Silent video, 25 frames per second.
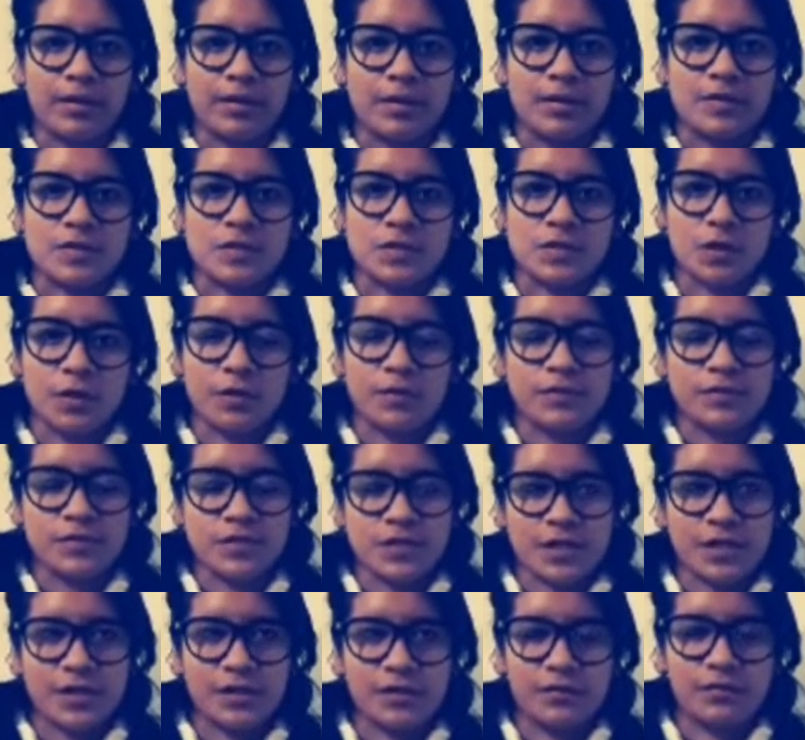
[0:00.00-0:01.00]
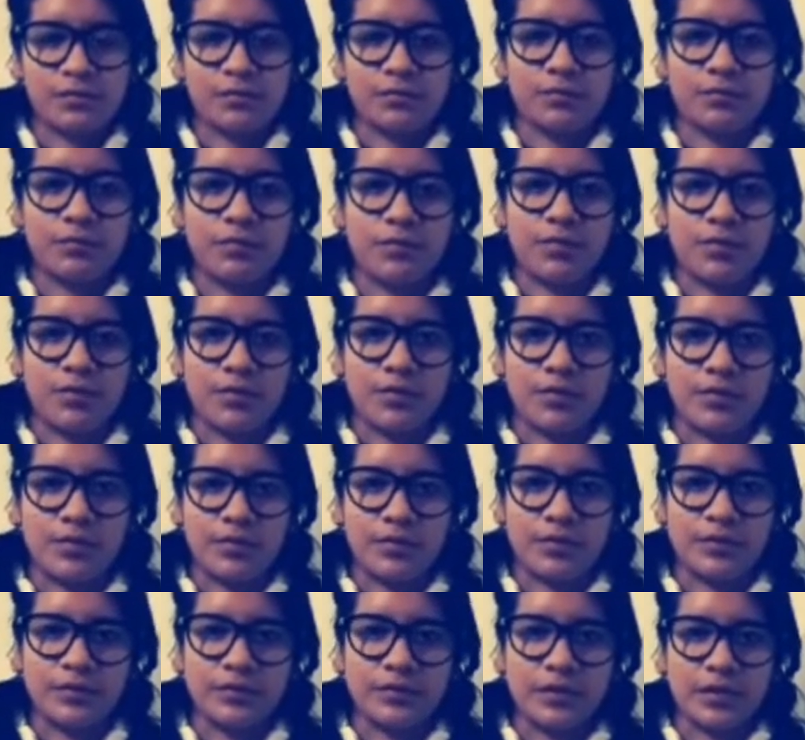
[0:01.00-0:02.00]
So gel
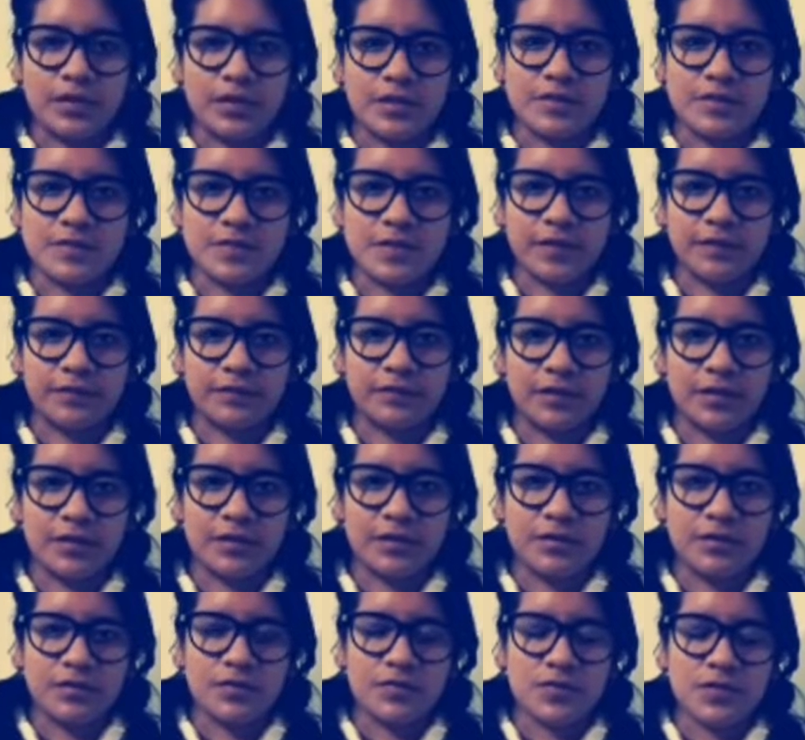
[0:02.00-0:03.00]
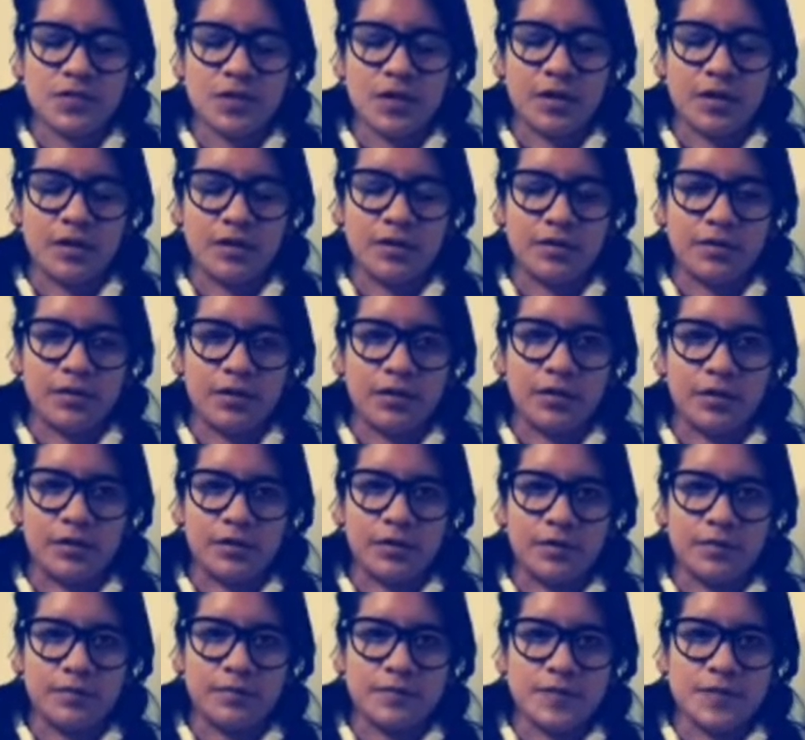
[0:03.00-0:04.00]
for instantaneous and
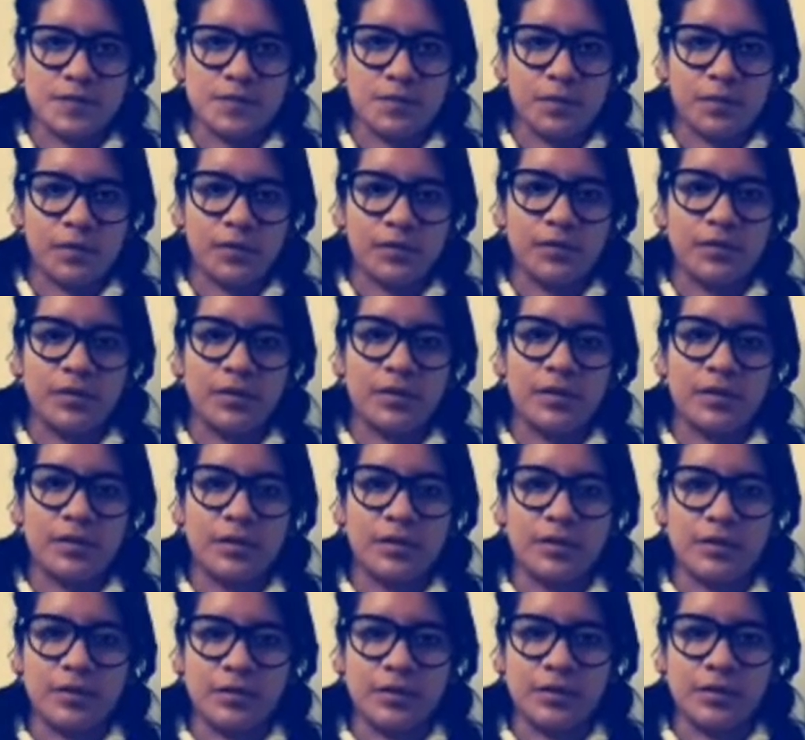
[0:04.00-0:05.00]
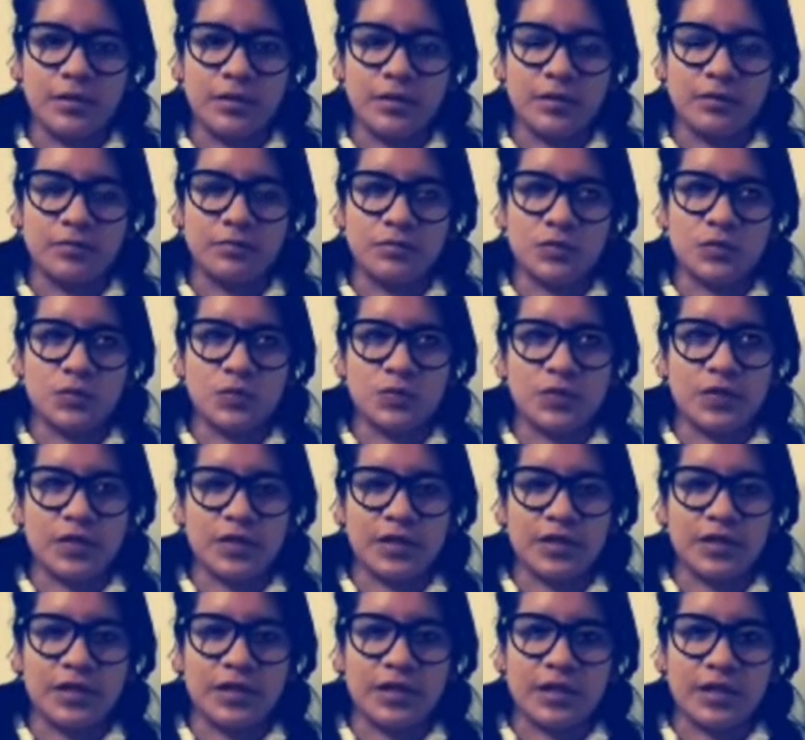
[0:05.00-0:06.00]
irreversible to
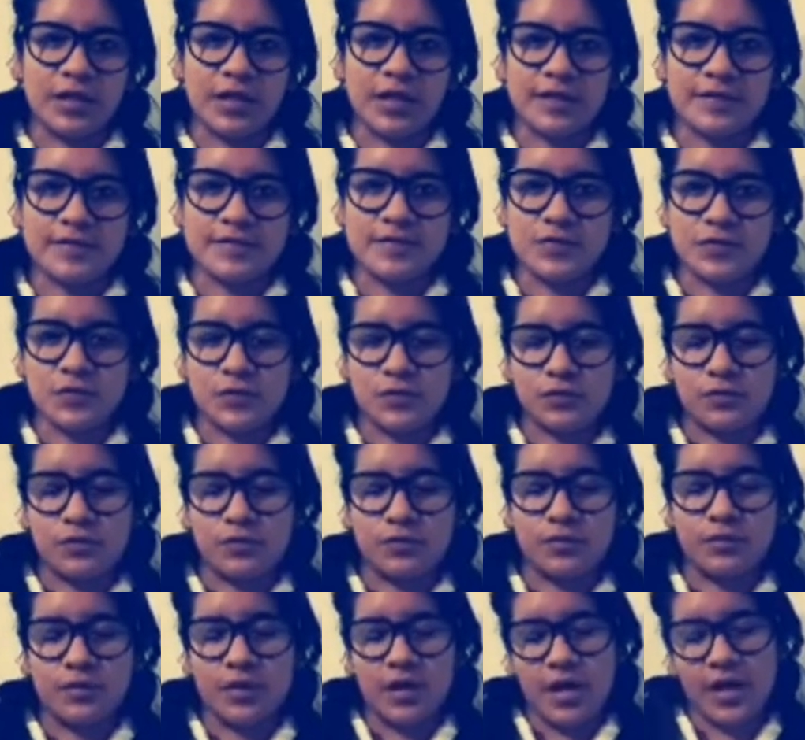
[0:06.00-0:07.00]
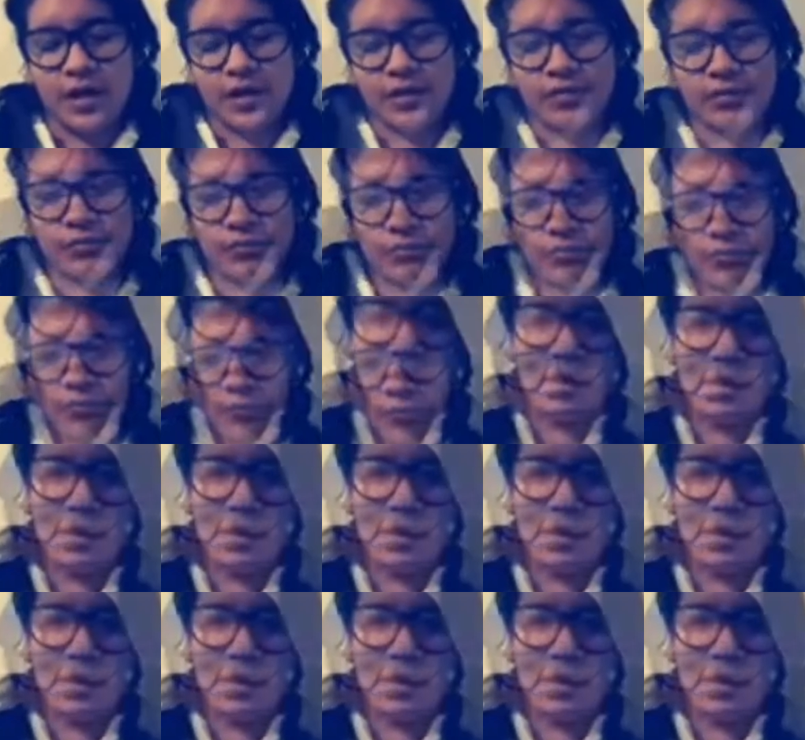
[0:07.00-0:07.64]
the calcium ion.